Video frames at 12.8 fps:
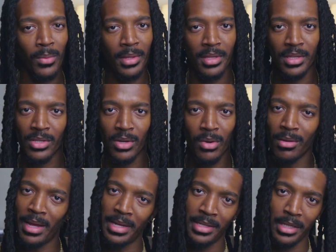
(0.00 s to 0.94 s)
with this whole
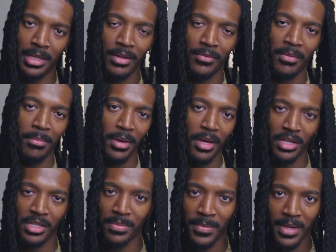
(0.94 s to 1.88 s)
idea of
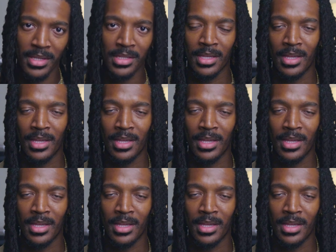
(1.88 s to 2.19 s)
embellishments,